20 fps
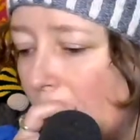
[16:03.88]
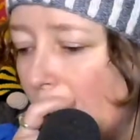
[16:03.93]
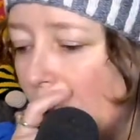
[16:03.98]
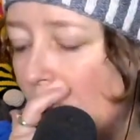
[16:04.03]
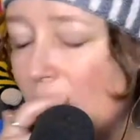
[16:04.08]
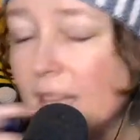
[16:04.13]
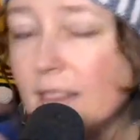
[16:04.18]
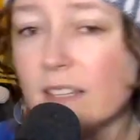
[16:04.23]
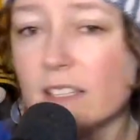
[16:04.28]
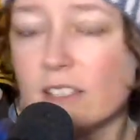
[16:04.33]

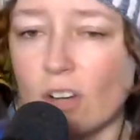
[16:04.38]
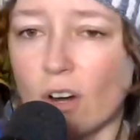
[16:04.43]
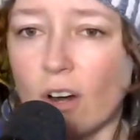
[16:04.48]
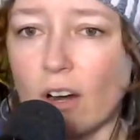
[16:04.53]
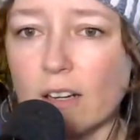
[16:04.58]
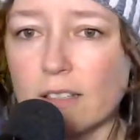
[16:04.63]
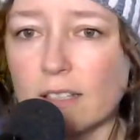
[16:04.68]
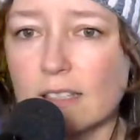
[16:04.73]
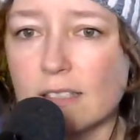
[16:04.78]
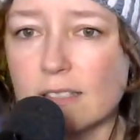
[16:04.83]
in the
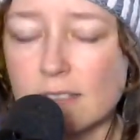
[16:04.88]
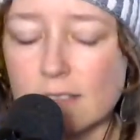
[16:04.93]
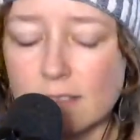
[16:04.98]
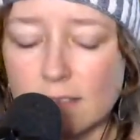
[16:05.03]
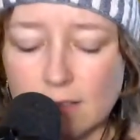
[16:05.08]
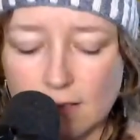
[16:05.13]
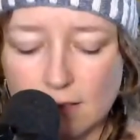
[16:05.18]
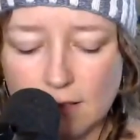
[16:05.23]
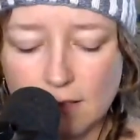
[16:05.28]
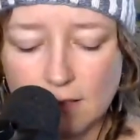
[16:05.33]
darkness.
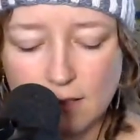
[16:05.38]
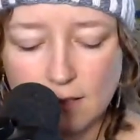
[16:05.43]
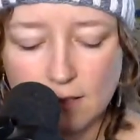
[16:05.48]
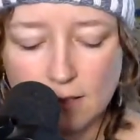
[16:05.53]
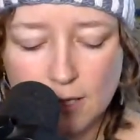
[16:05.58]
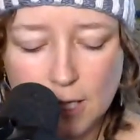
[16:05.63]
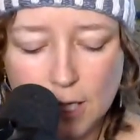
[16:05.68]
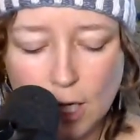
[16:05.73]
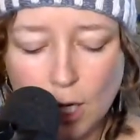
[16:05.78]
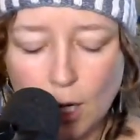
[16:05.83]

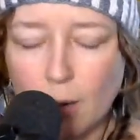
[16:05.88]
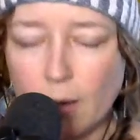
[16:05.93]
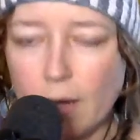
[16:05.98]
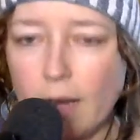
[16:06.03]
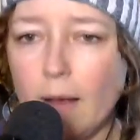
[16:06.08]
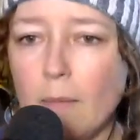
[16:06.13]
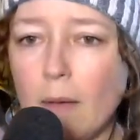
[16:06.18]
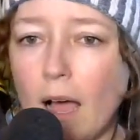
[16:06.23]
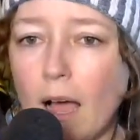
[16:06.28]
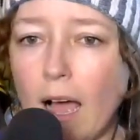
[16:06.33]

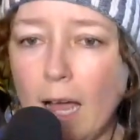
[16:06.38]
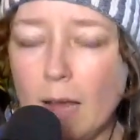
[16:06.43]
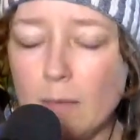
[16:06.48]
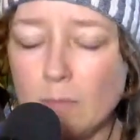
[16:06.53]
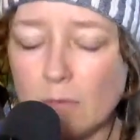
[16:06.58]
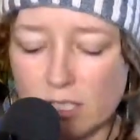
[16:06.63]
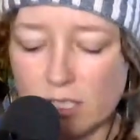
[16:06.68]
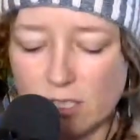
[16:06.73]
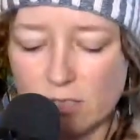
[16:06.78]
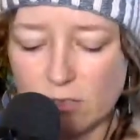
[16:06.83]
And
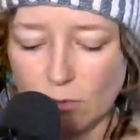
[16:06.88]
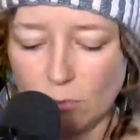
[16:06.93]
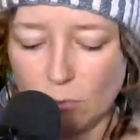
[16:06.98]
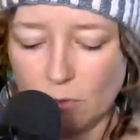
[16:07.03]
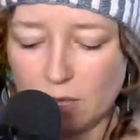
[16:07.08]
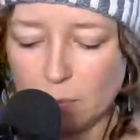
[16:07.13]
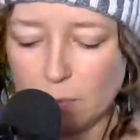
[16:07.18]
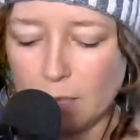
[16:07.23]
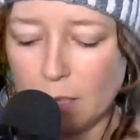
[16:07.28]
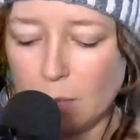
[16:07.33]
I'm concerned
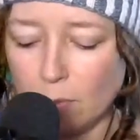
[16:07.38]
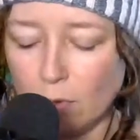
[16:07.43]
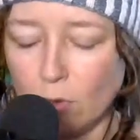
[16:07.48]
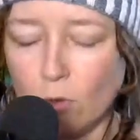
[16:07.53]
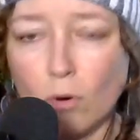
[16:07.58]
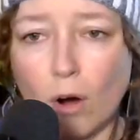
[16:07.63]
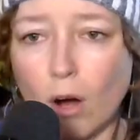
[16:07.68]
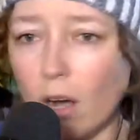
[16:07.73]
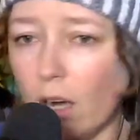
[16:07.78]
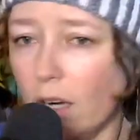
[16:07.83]
with the people
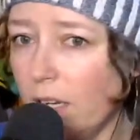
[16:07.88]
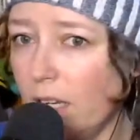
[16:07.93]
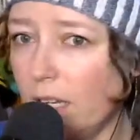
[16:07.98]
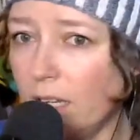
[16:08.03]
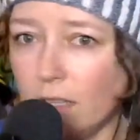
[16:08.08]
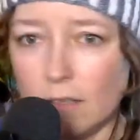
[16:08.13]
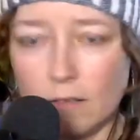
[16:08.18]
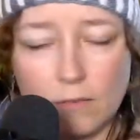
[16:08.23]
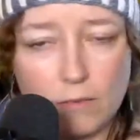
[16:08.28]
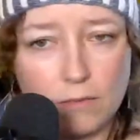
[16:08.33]
who aren't
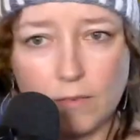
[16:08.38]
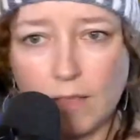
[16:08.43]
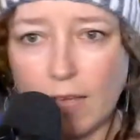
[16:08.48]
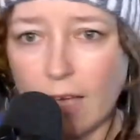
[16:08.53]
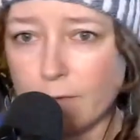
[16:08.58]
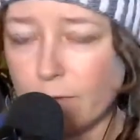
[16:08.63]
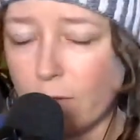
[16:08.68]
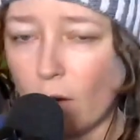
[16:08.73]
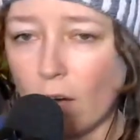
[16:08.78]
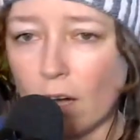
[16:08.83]

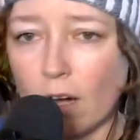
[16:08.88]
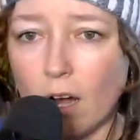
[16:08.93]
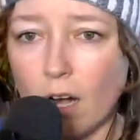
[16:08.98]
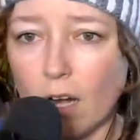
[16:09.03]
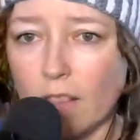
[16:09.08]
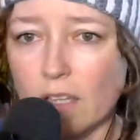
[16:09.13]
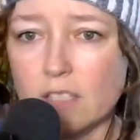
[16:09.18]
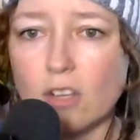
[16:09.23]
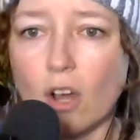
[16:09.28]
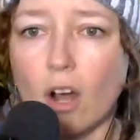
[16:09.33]
that far gone
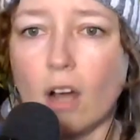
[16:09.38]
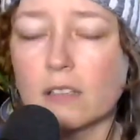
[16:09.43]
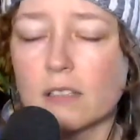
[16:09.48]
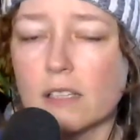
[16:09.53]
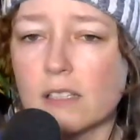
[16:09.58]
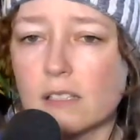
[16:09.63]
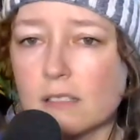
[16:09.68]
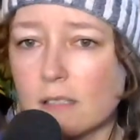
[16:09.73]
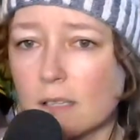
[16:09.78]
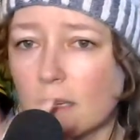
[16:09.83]
in the
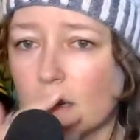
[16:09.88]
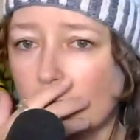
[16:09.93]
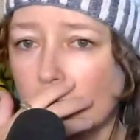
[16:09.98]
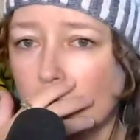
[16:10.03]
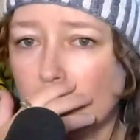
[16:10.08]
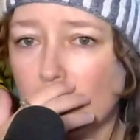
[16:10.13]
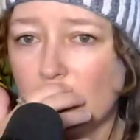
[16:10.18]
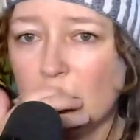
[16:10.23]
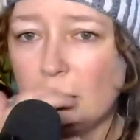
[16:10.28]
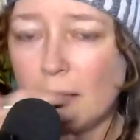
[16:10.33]
darkness.
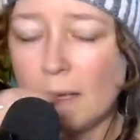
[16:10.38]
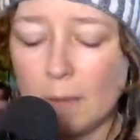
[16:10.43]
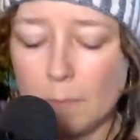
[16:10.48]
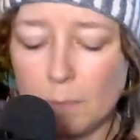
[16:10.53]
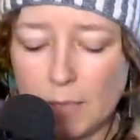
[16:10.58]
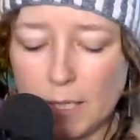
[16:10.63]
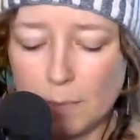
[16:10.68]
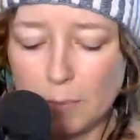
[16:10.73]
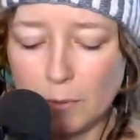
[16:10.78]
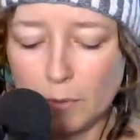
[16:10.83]

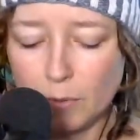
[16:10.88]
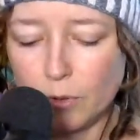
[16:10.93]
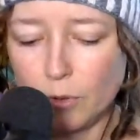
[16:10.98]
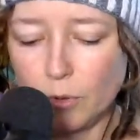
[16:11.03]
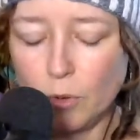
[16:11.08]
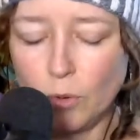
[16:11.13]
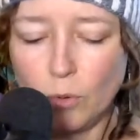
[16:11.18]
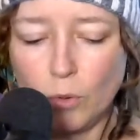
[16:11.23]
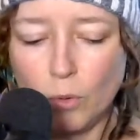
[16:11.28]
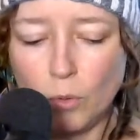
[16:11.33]
People
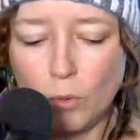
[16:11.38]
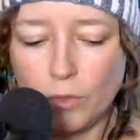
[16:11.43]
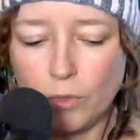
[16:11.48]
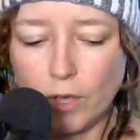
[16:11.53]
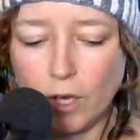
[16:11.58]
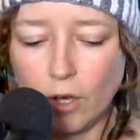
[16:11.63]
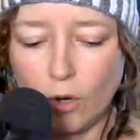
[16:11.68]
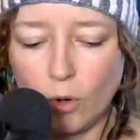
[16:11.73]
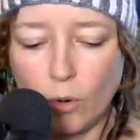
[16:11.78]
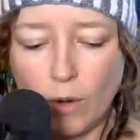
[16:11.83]
who,
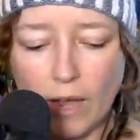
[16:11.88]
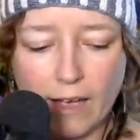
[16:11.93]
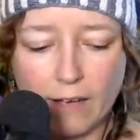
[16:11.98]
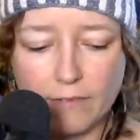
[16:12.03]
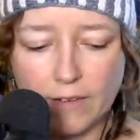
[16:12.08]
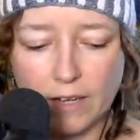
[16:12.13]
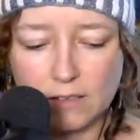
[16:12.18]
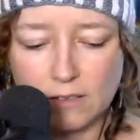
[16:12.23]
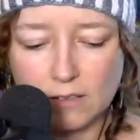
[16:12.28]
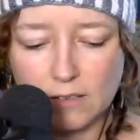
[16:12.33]
though,
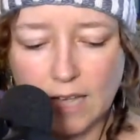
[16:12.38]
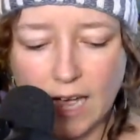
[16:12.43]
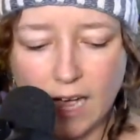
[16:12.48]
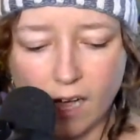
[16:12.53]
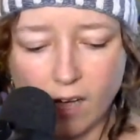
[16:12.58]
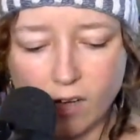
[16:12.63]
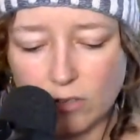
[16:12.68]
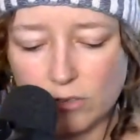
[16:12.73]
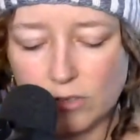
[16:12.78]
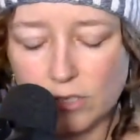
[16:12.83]
have
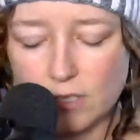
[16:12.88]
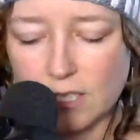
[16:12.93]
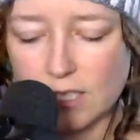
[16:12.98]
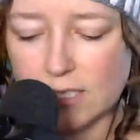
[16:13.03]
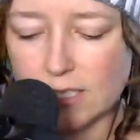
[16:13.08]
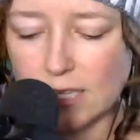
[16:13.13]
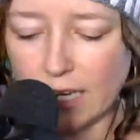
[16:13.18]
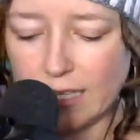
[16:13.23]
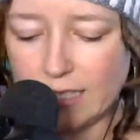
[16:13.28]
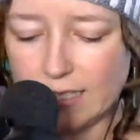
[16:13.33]
allowed
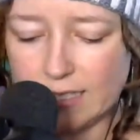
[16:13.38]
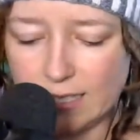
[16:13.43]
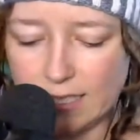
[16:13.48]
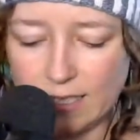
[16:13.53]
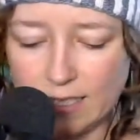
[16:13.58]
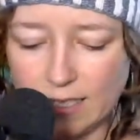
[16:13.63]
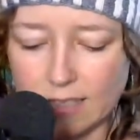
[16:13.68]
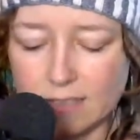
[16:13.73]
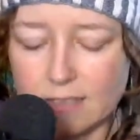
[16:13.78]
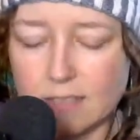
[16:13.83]
this
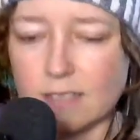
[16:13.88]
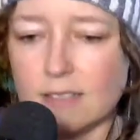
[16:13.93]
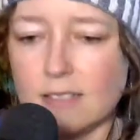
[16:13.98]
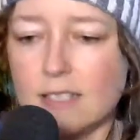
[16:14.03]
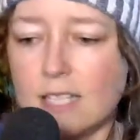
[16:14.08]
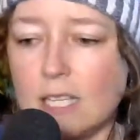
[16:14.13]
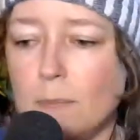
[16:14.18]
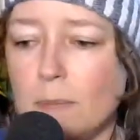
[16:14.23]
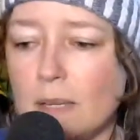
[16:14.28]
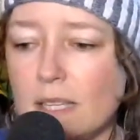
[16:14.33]
idea to
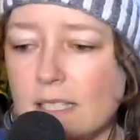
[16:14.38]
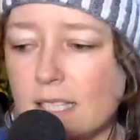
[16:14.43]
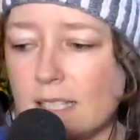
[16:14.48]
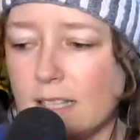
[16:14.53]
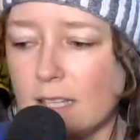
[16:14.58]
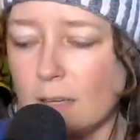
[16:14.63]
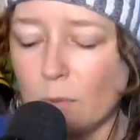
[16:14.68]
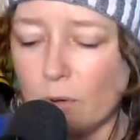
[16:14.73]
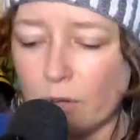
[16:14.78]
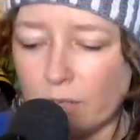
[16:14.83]
seep into
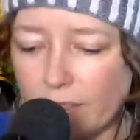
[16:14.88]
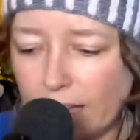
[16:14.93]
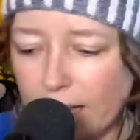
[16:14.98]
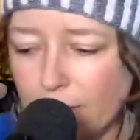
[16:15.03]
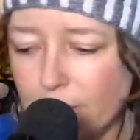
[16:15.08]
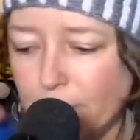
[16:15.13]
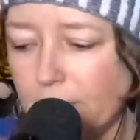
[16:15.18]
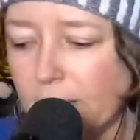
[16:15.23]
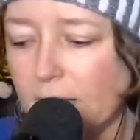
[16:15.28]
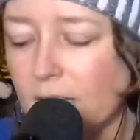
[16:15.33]
them where they
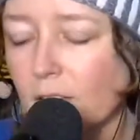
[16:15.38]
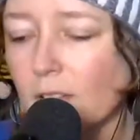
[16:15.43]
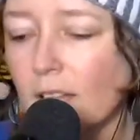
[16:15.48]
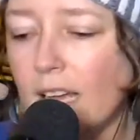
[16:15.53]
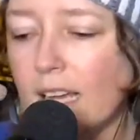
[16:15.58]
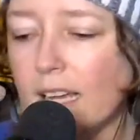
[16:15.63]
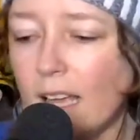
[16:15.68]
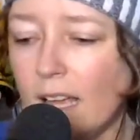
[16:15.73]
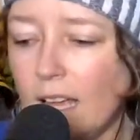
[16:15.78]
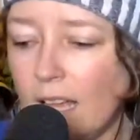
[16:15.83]
feel
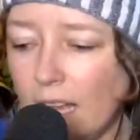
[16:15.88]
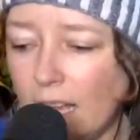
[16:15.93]
like